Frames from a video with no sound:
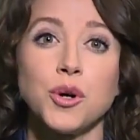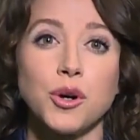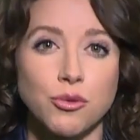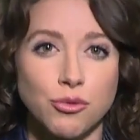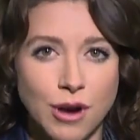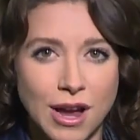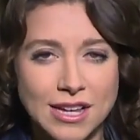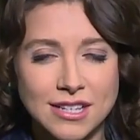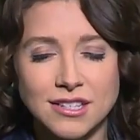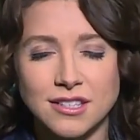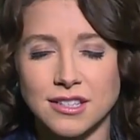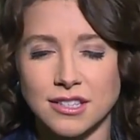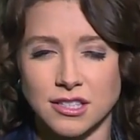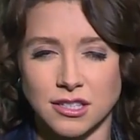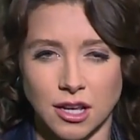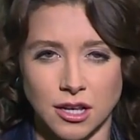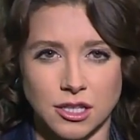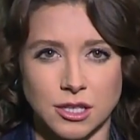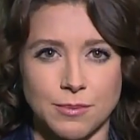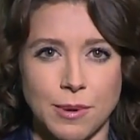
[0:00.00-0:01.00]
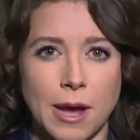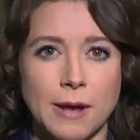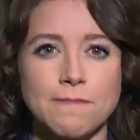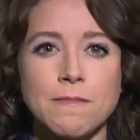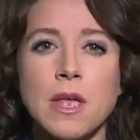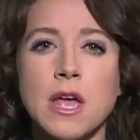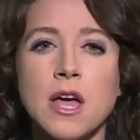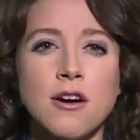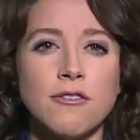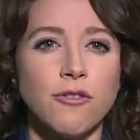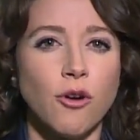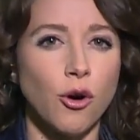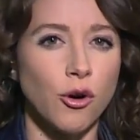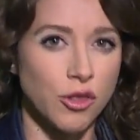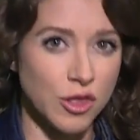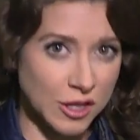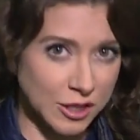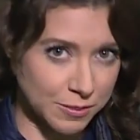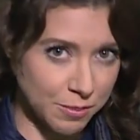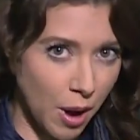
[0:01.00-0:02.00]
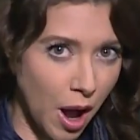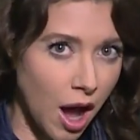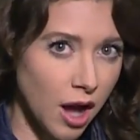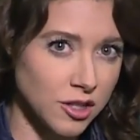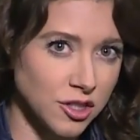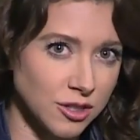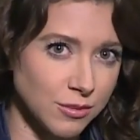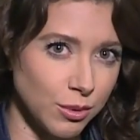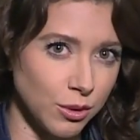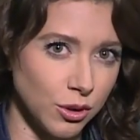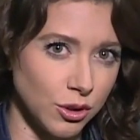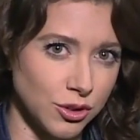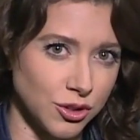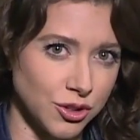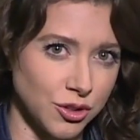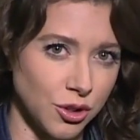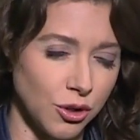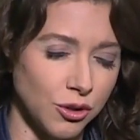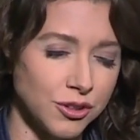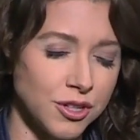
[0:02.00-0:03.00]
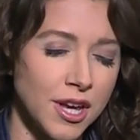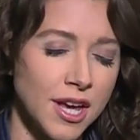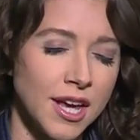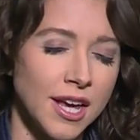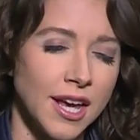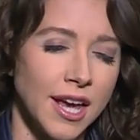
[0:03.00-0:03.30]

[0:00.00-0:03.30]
arrest this suspect for this possible assault.